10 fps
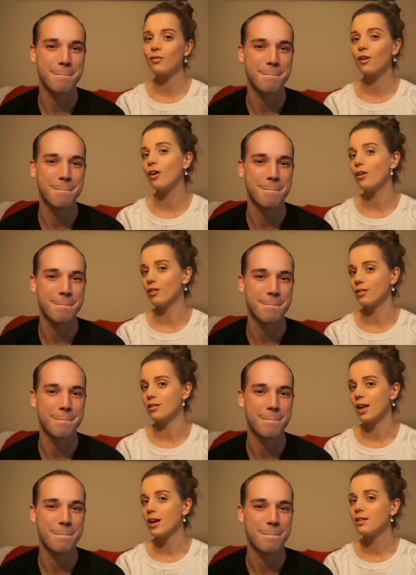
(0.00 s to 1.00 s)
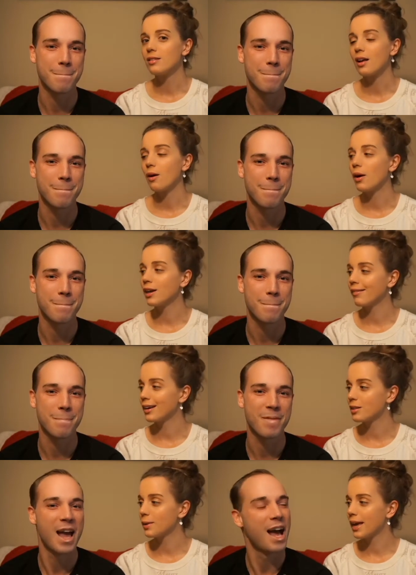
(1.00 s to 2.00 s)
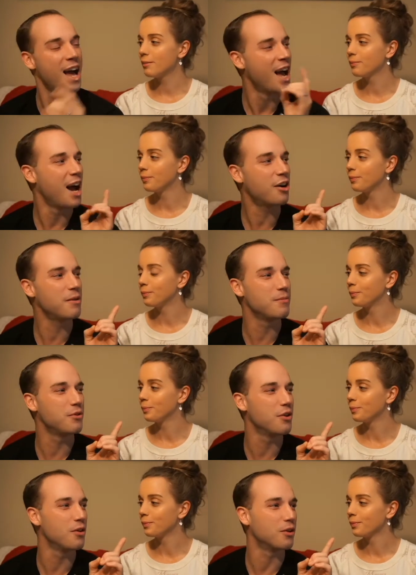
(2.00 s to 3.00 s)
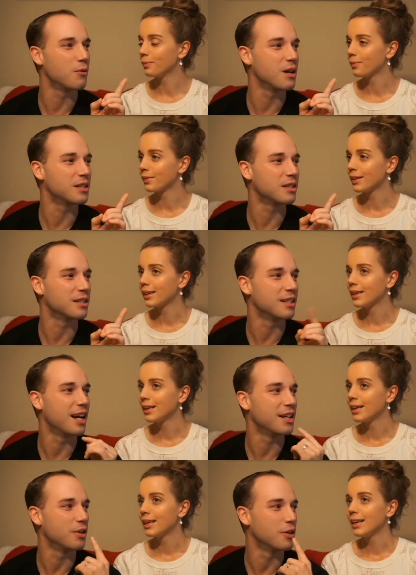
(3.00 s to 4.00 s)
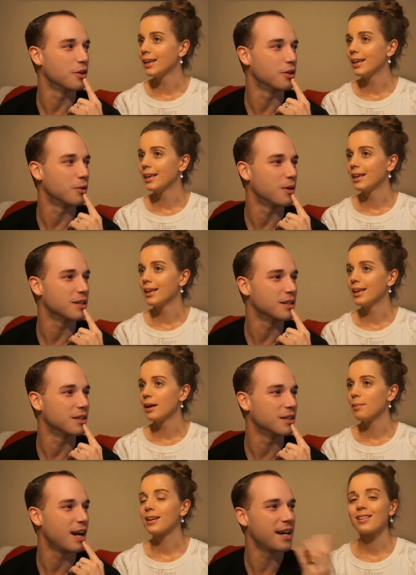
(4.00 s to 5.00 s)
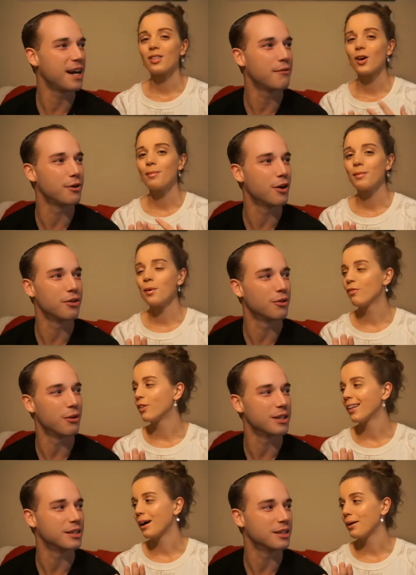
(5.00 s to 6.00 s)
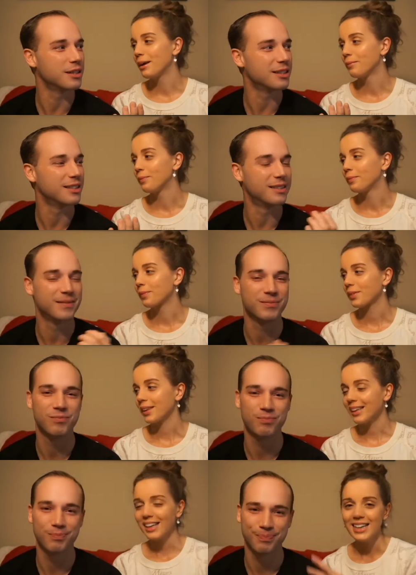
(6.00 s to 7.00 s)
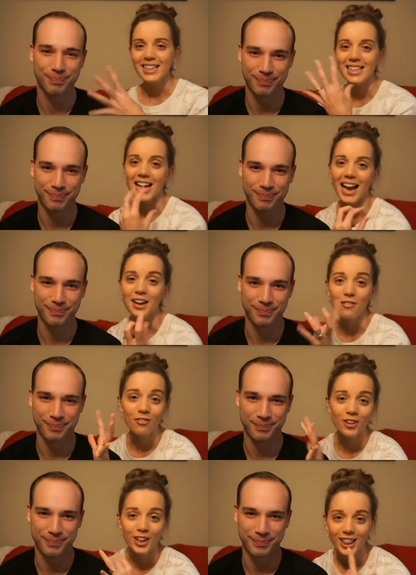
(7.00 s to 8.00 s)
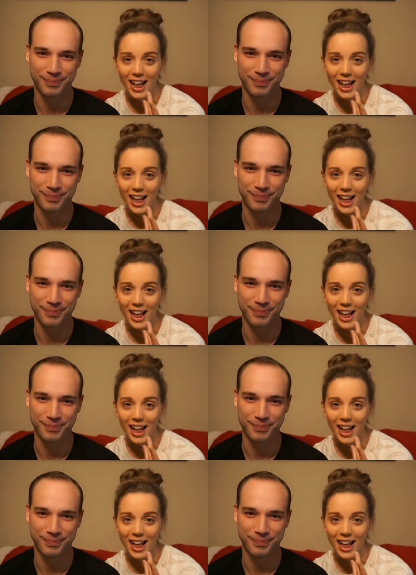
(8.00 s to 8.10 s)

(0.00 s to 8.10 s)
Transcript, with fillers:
Speaker 1: for us. So are you ready to begin?
Speaker 2: How come you know the questions and I don't know the questions?
Speaker 1: Because I thought it would be more fun that way. It's kind of fun